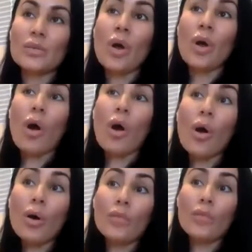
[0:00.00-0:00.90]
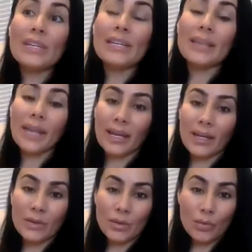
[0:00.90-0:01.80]
it all
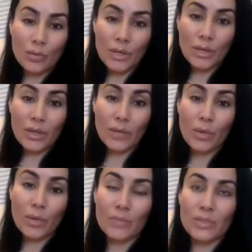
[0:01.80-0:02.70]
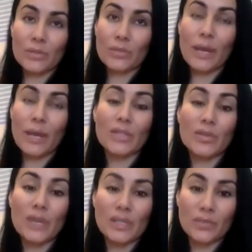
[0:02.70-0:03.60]
began with IMPROMPTU back in
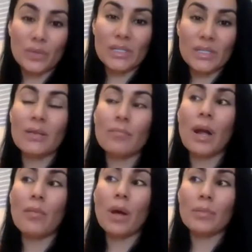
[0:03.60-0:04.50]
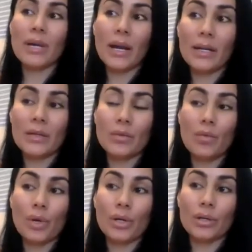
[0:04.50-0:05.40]
2014. My mom and I
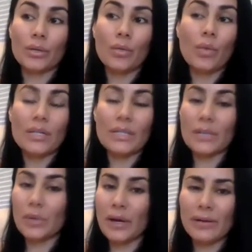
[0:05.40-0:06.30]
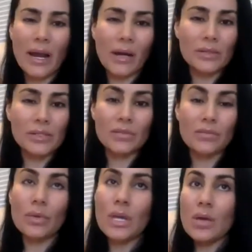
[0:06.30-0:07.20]
one day we were at her house,
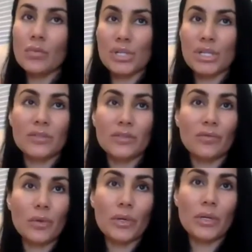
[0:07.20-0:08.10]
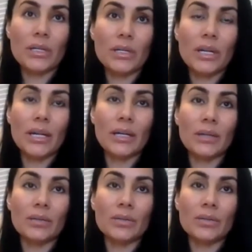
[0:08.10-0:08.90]
and when she lived in Florida, and